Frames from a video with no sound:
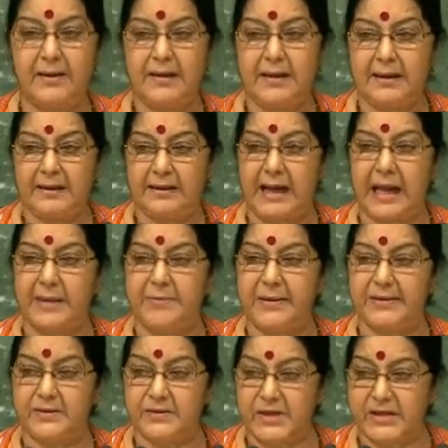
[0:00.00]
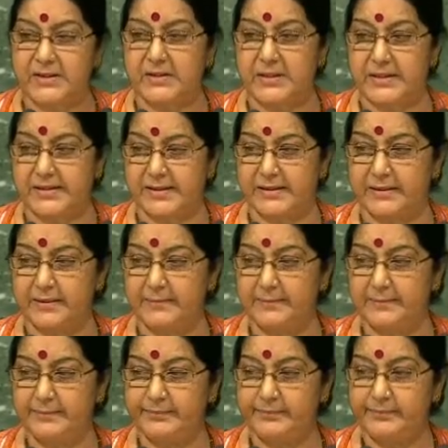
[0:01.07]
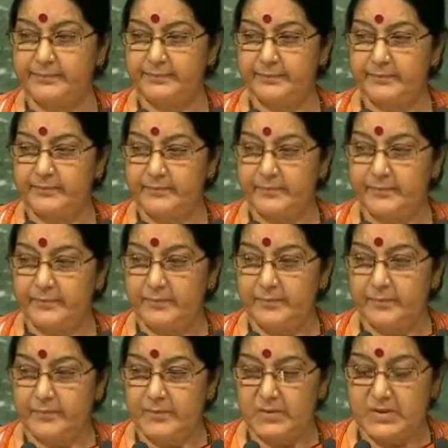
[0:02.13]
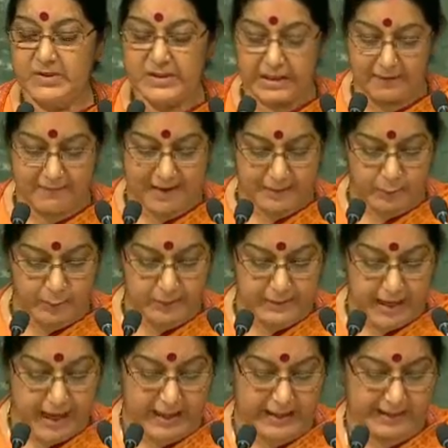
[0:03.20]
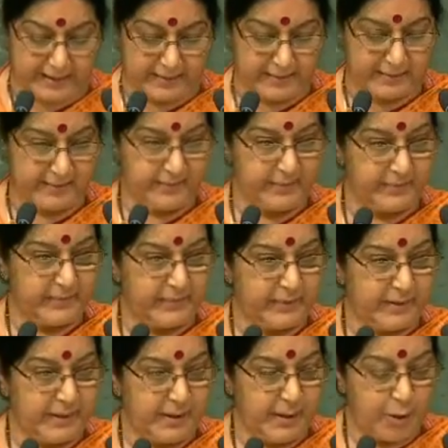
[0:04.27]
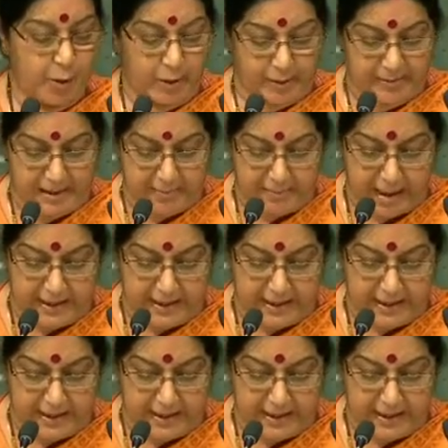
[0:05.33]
In this context, Prime Minister Modi has championed a new concept, climate justice.